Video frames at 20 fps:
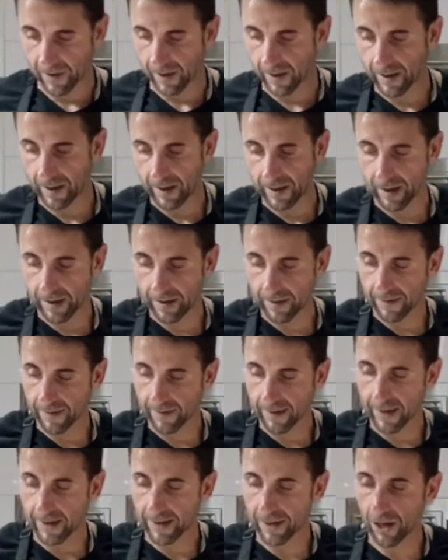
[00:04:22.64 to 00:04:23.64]
And
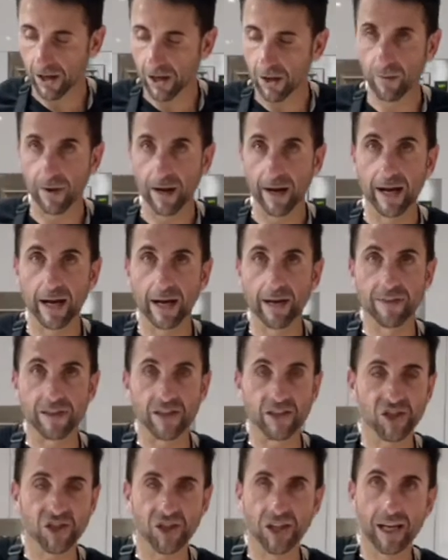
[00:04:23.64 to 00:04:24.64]
then I'll add the
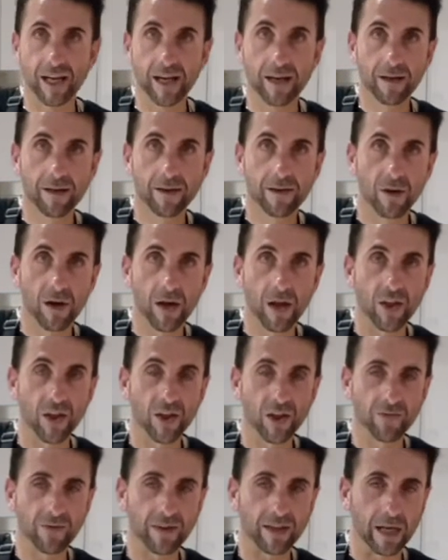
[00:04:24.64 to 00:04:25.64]
chia, a third
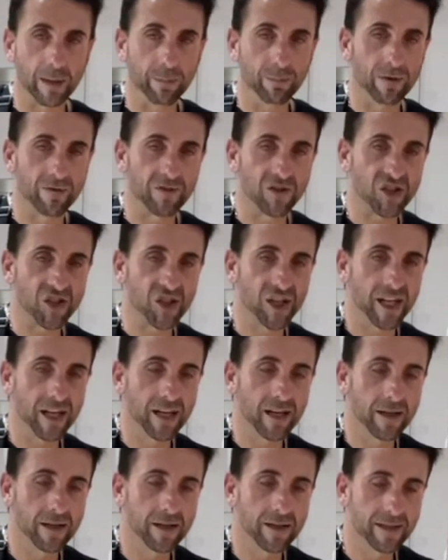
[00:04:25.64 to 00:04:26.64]
of a cup of
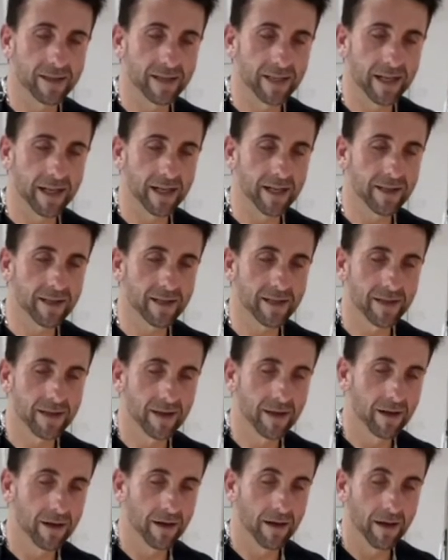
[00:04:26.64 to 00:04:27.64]
chia seeds.
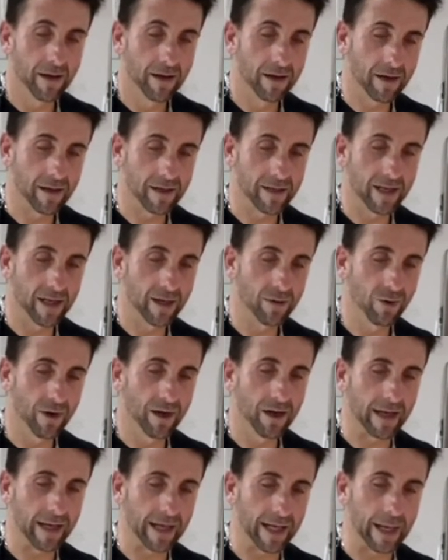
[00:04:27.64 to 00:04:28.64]
I'll tell you what,
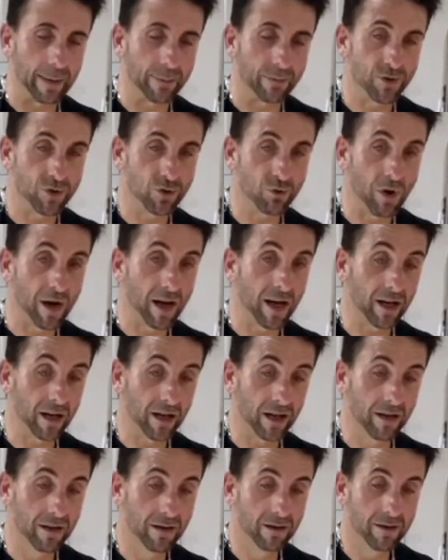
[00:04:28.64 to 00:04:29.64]
it keeps you
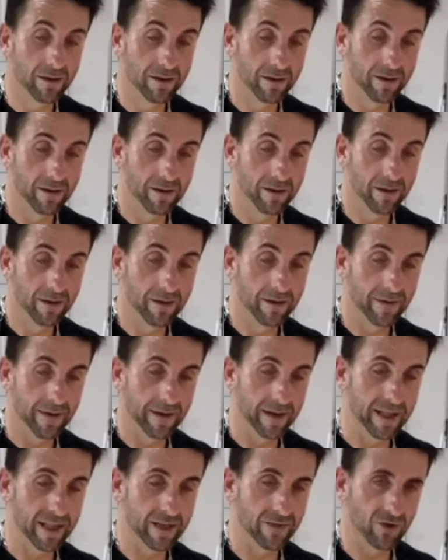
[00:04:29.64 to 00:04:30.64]
regular. It
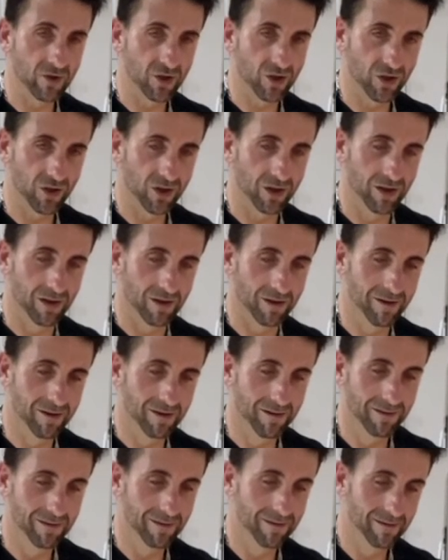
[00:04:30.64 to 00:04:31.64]
is for sure.
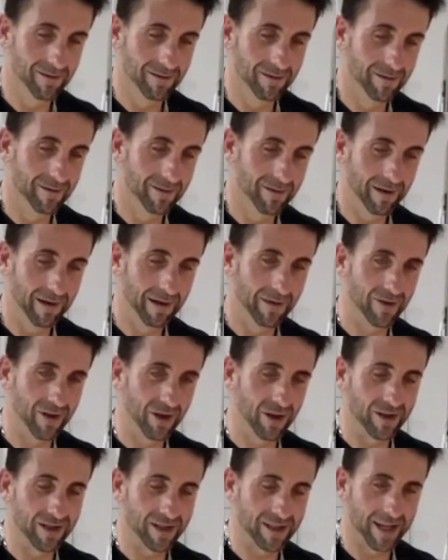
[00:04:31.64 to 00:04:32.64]
I've
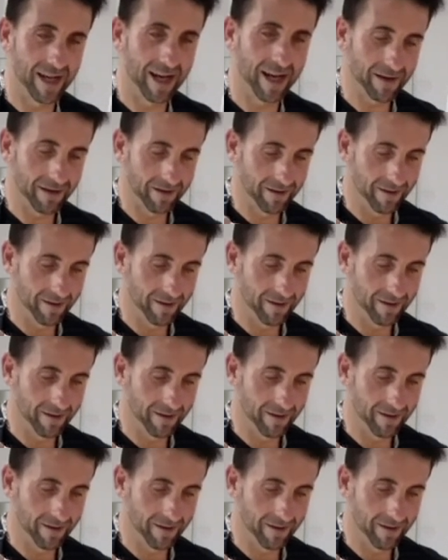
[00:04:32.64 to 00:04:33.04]
noticed that.